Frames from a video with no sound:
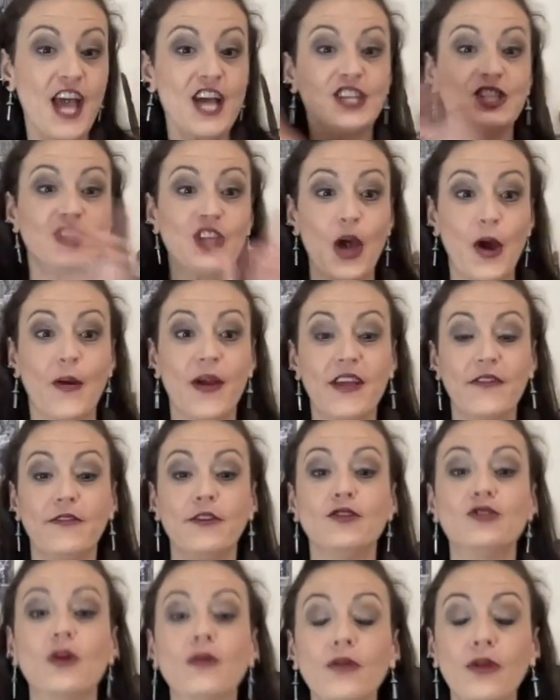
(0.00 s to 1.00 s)
So if
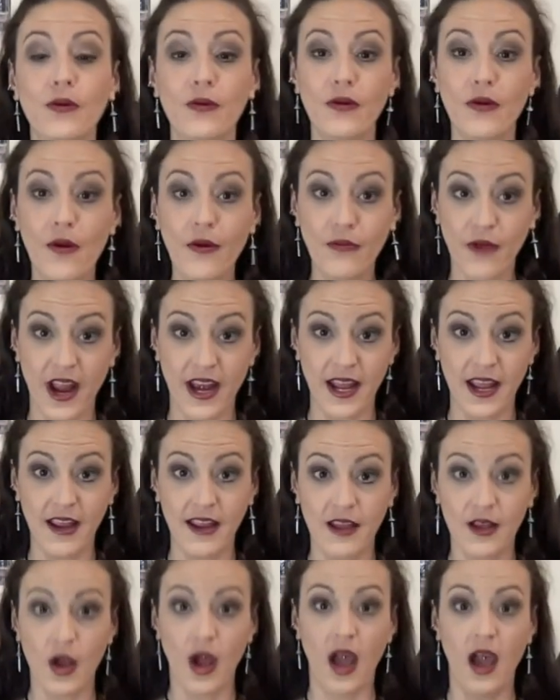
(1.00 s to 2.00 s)
you don't know it
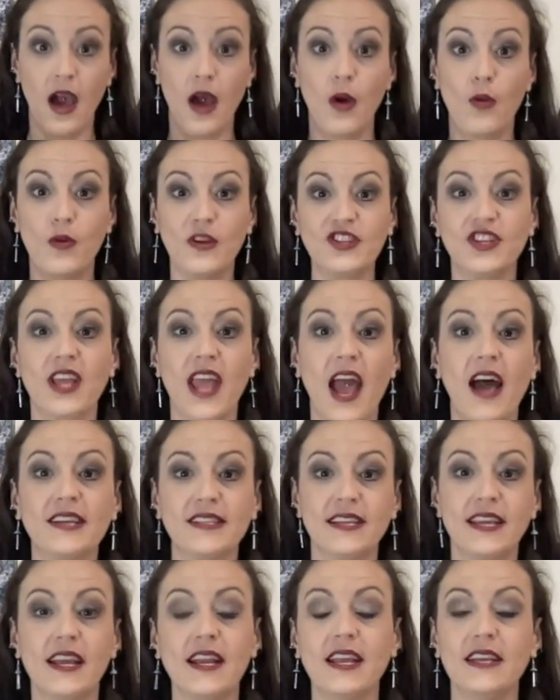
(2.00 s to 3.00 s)
already, Witch
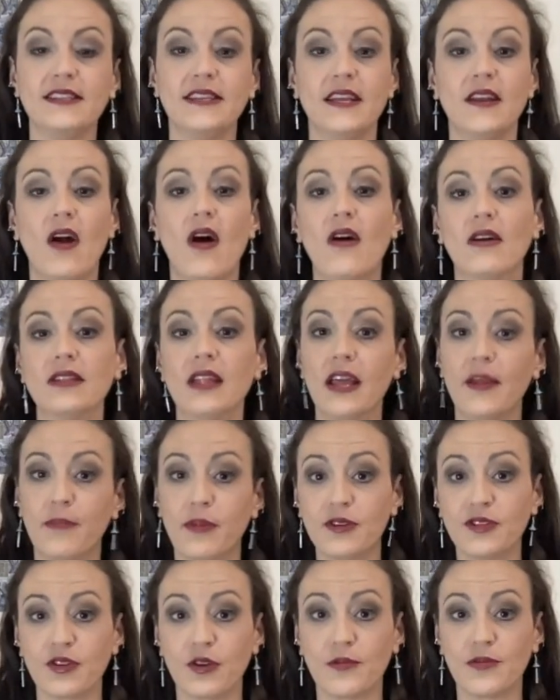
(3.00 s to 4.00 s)
Casket is an online
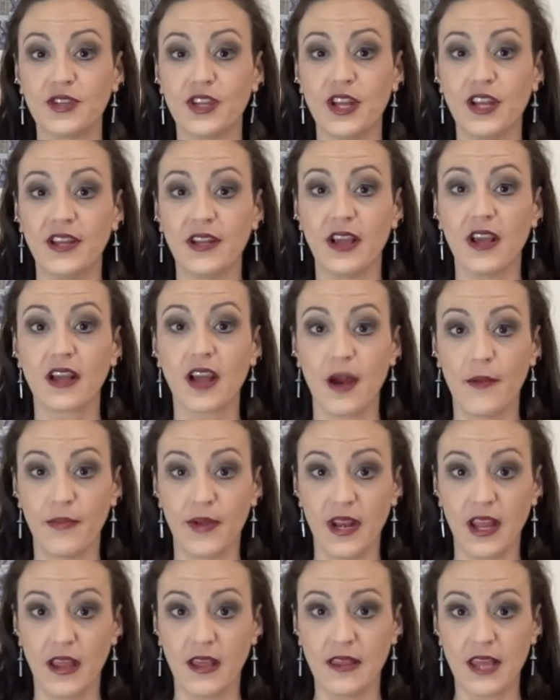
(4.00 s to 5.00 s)
prescription
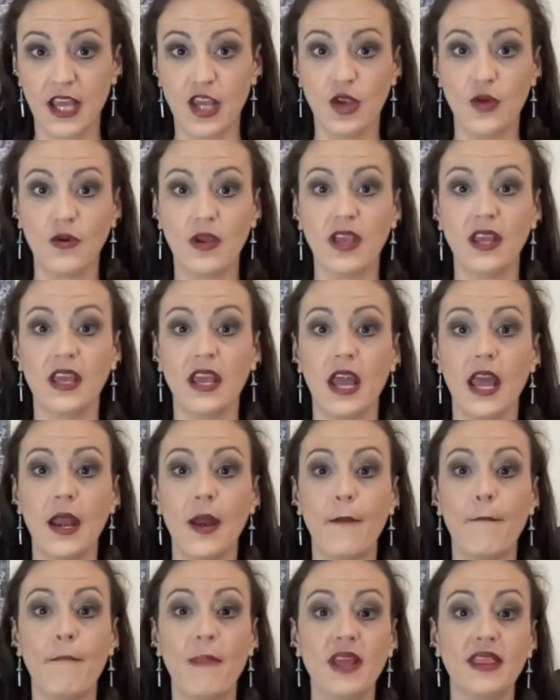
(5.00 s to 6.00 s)
company that you can
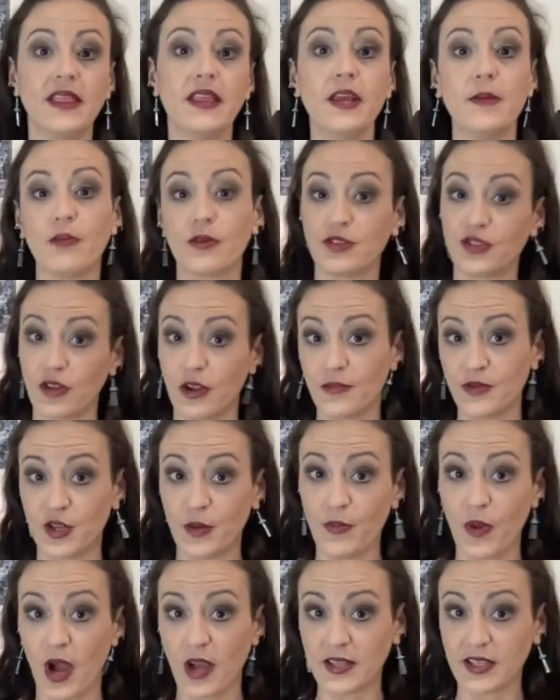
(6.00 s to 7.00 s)
get monthly
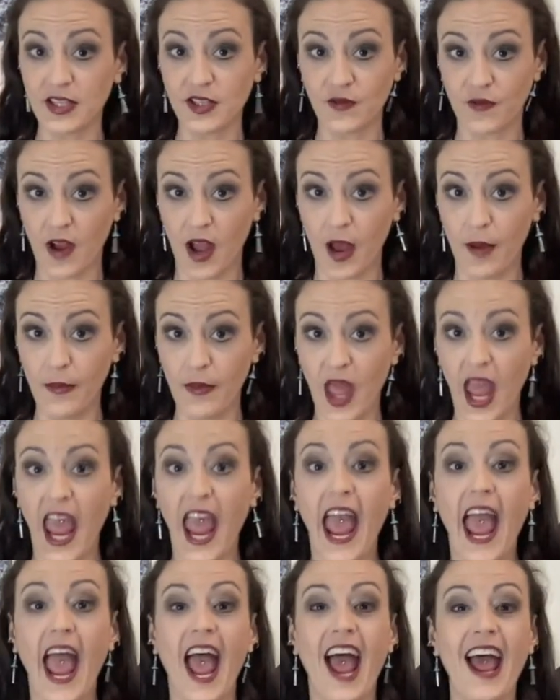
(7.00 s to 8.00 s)
prescription boxes from.
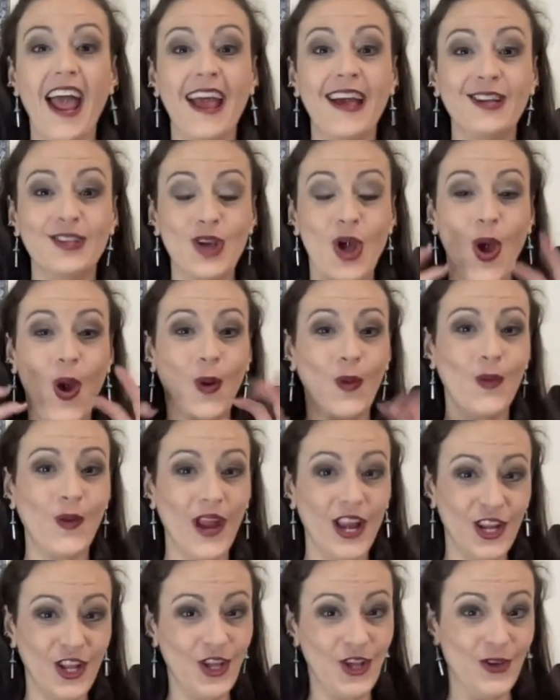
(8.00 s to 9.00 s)
And
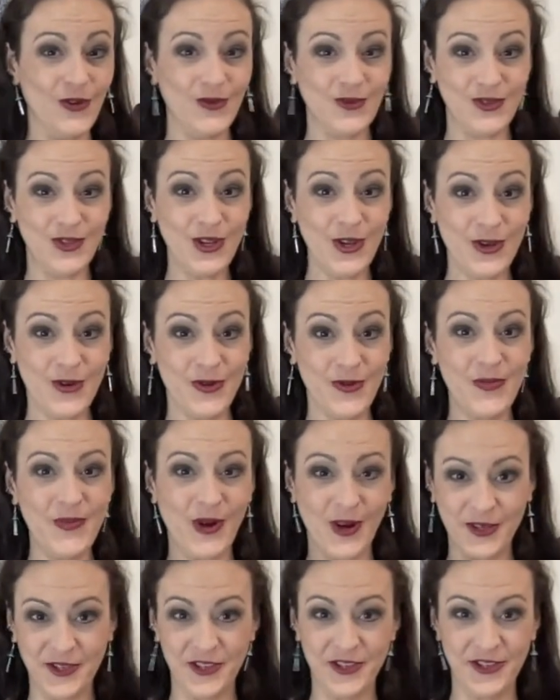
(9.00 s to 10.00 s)
when you do
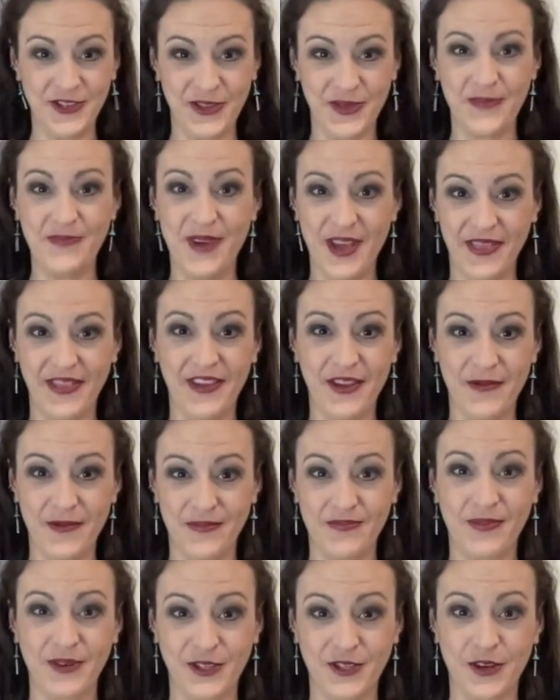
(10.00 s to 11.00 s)
purchase the monthly
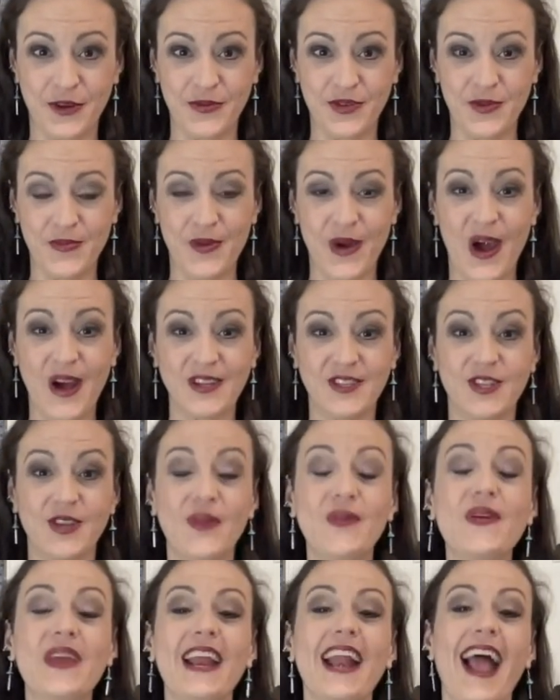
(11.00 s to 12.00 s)
prescription box,
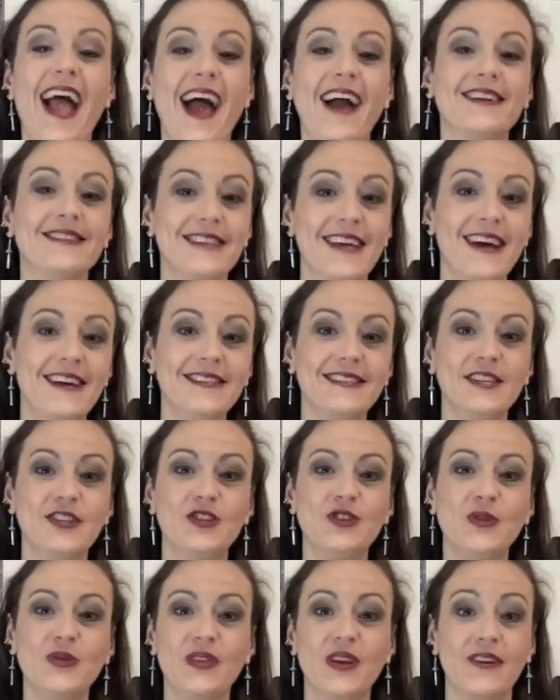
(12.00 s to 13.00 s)
you get access
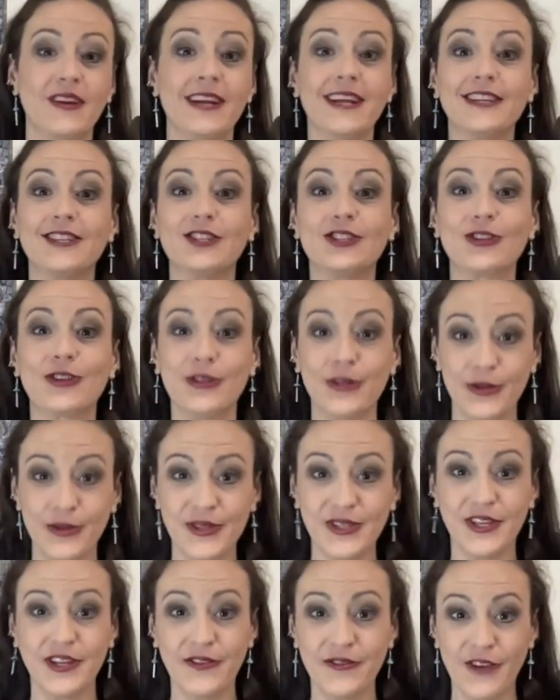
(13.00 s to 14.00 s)
to their
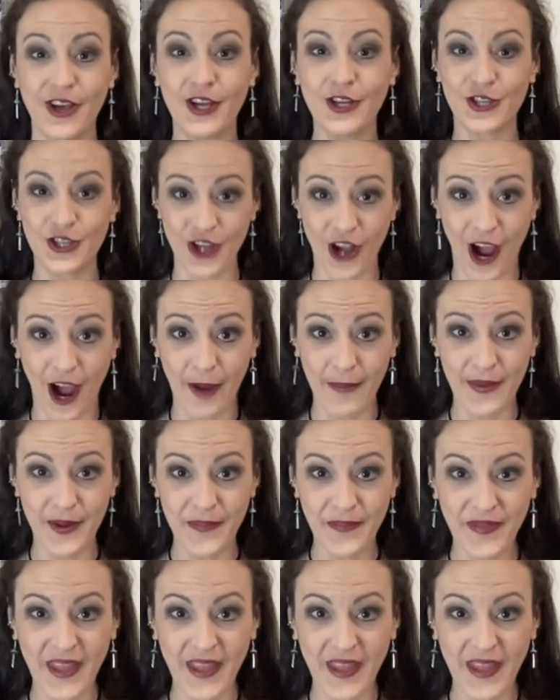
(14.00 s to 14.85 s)
exclusive shop.